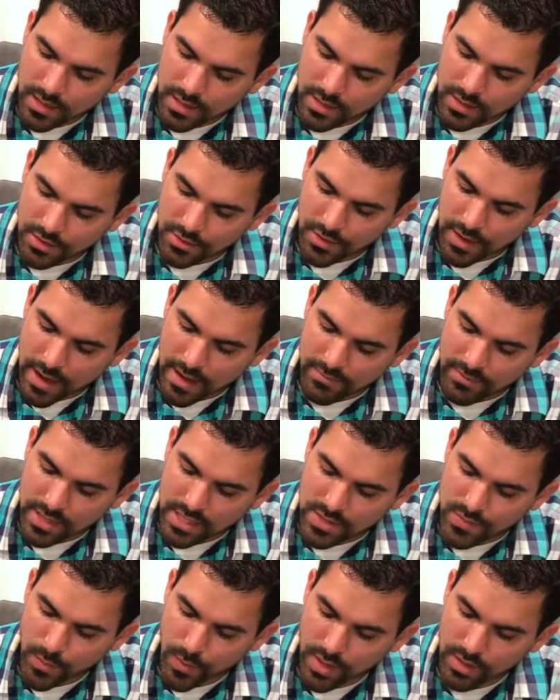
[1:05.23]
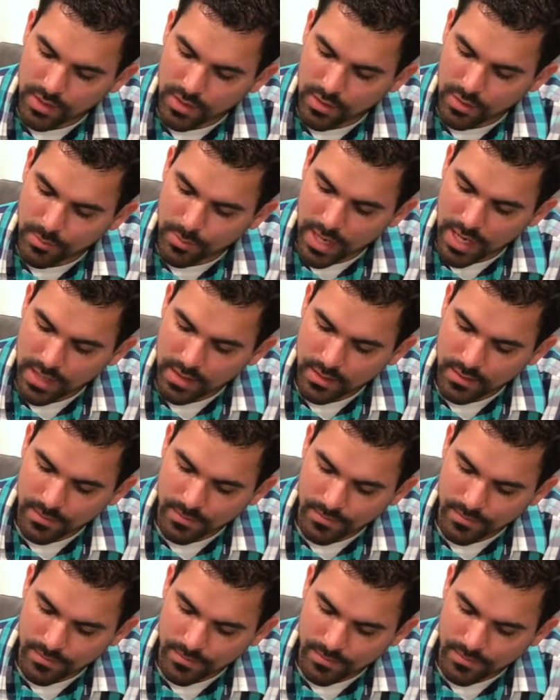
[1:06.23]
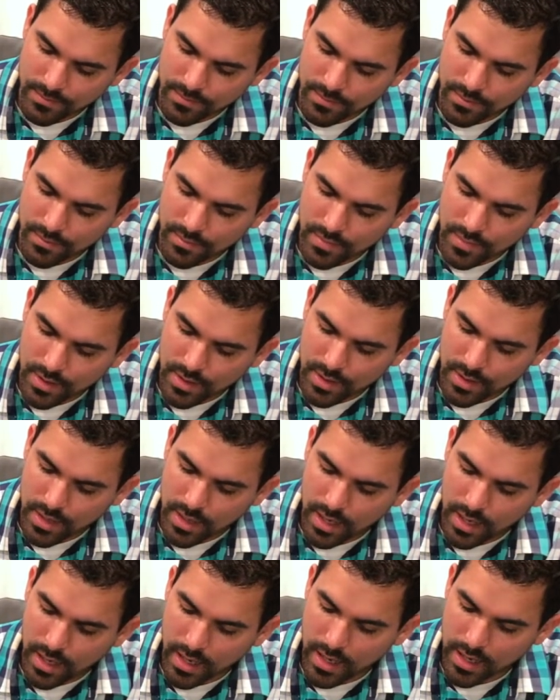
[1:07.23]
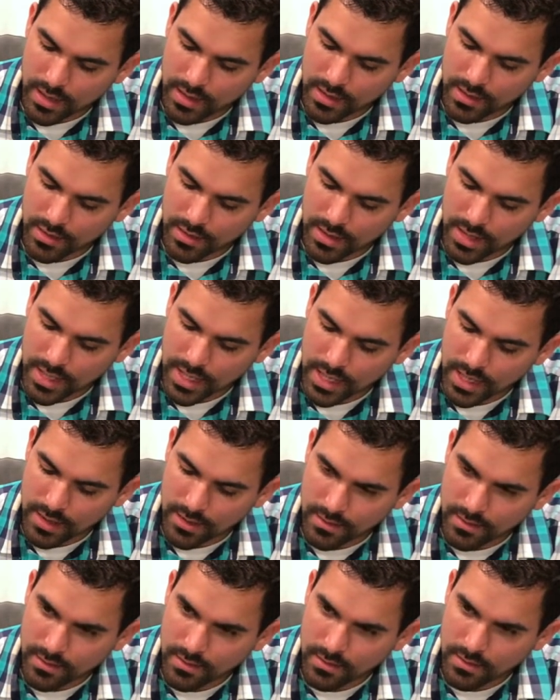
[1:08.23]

You have this one little button, and you click it,